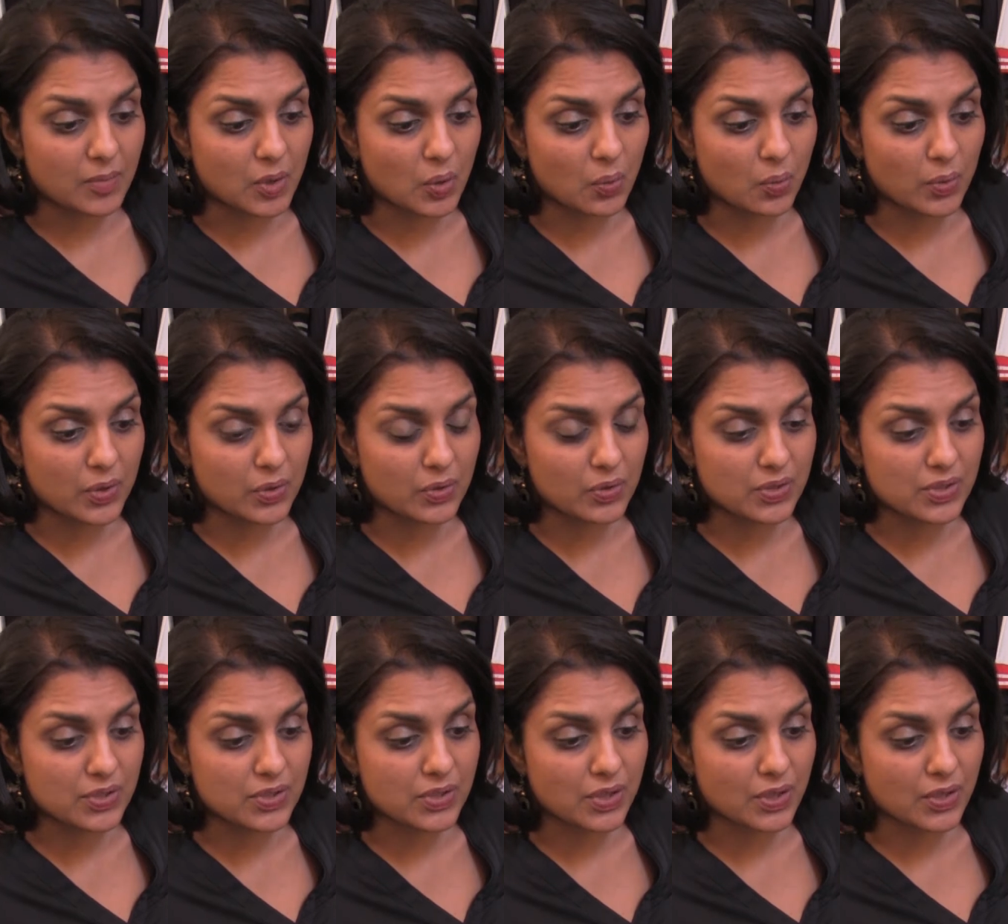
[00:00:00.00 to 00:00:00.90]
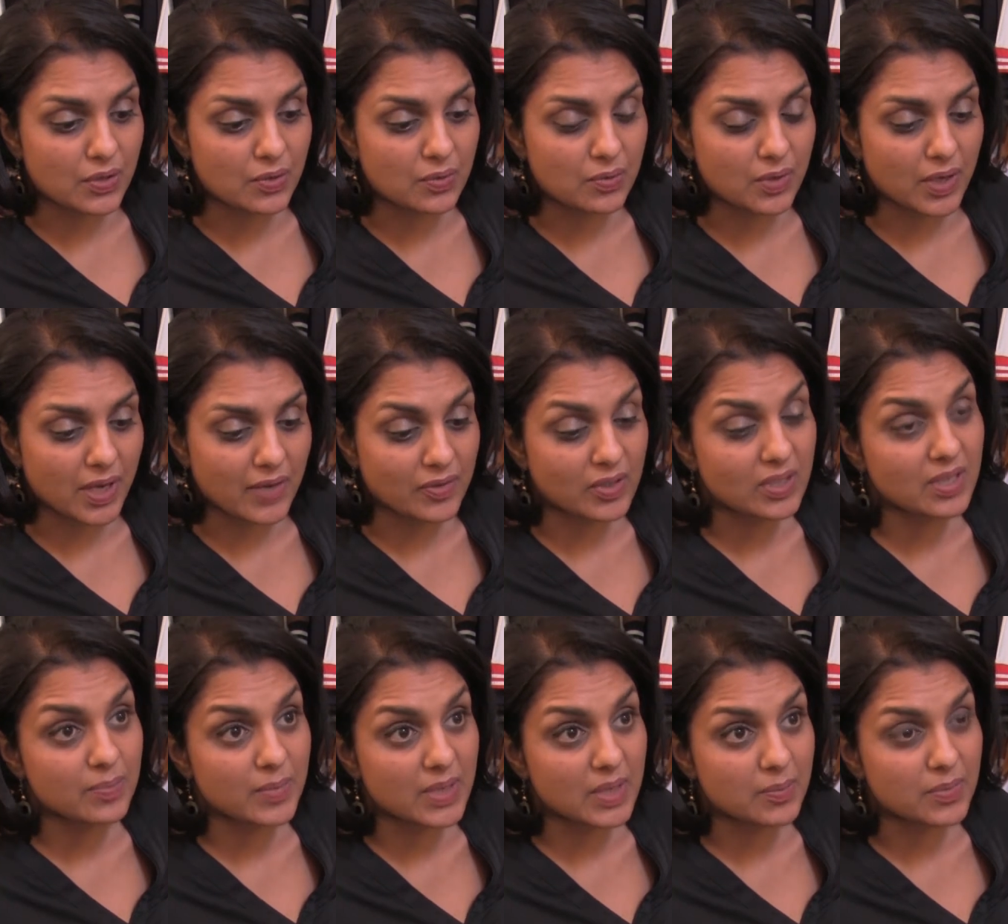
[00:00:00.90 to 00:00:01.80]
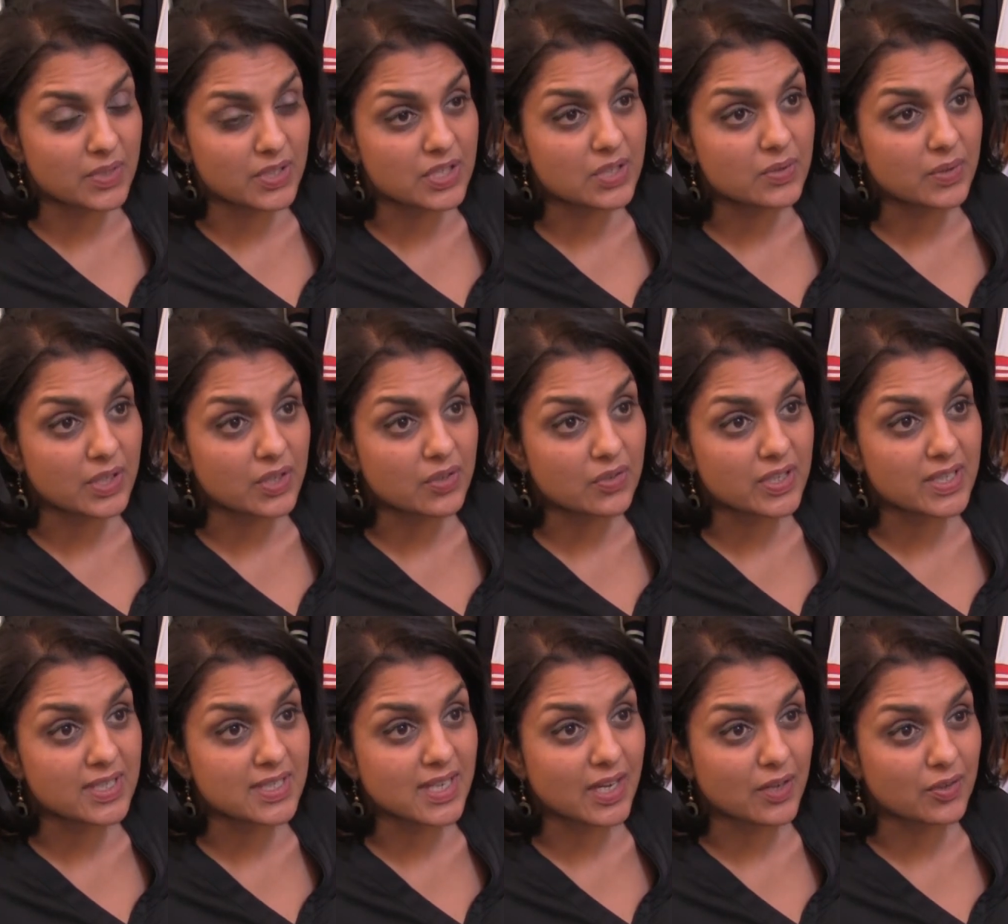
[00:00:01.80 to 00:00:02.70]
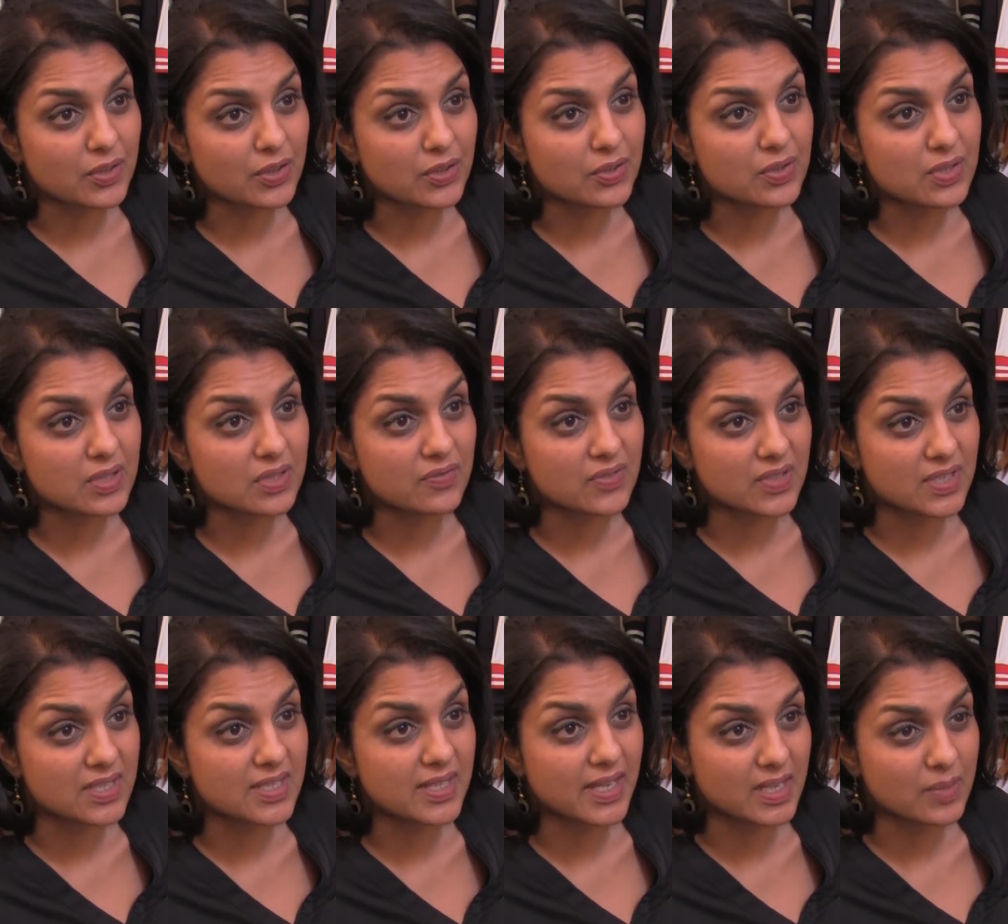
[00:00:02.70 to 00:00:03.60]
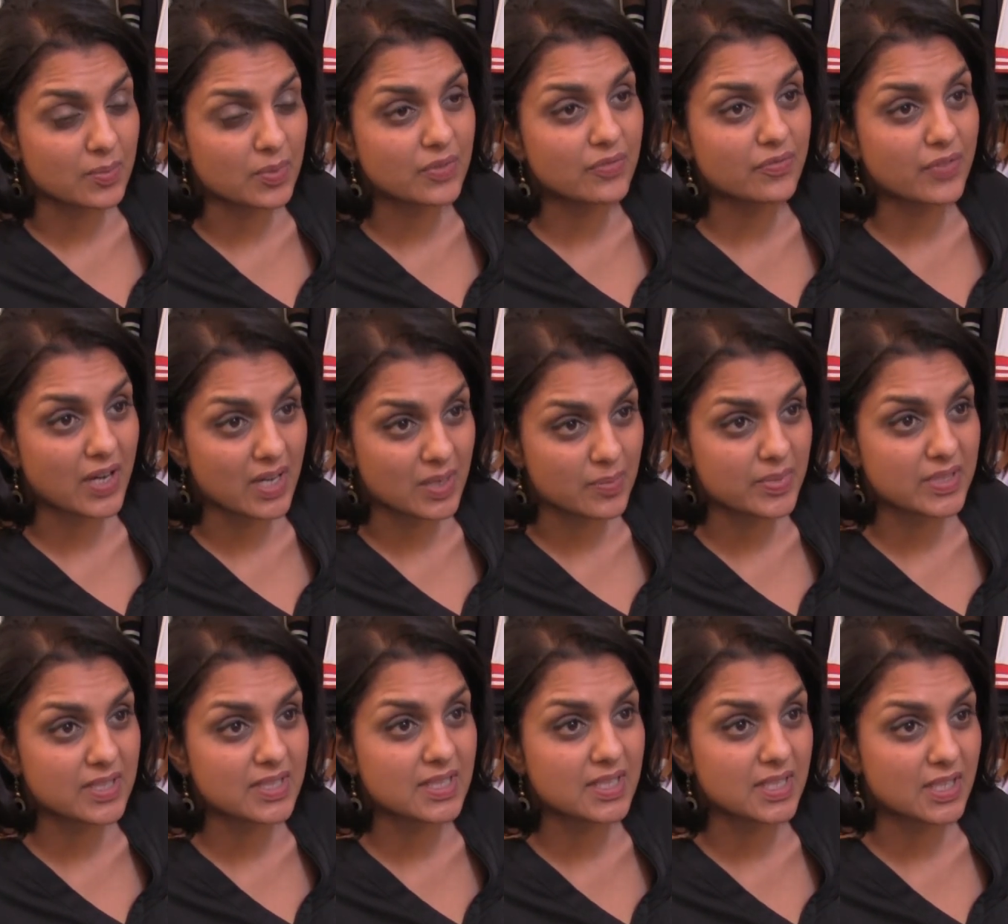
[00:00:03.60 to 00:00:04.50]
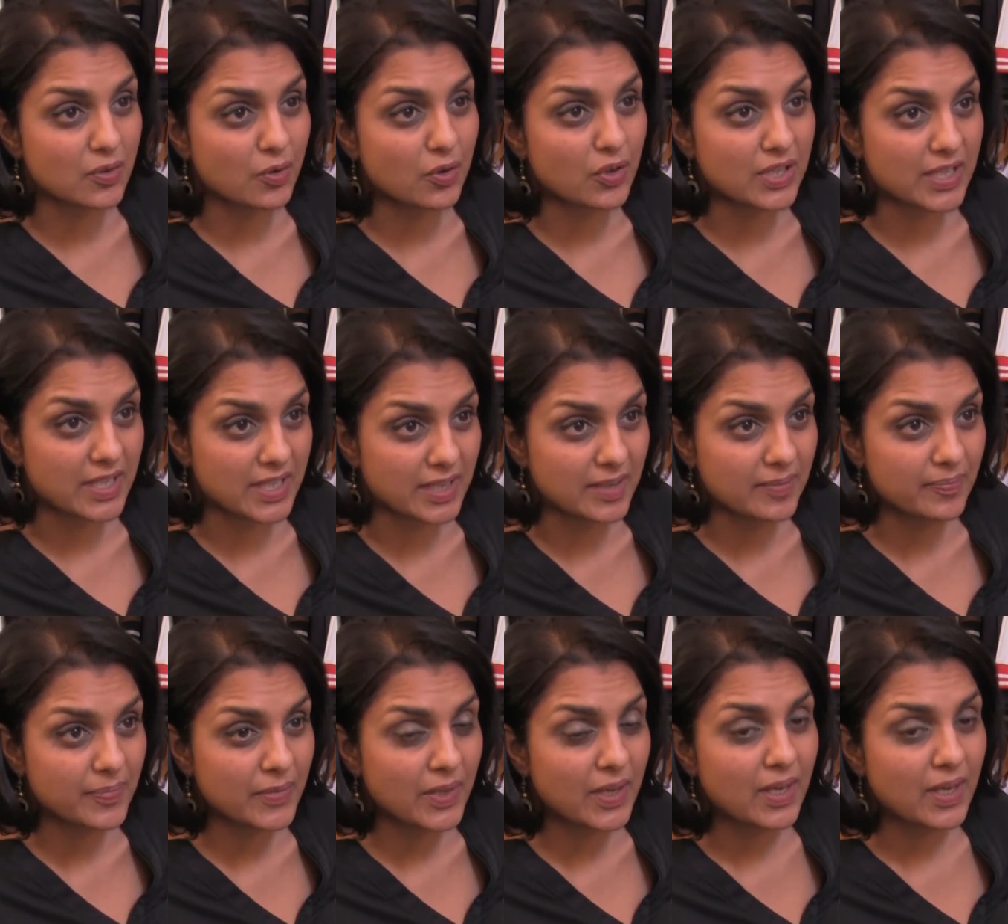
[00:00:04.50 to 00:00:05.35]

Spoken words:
We also have a commitment to increase our use of sustainable fibres year on year.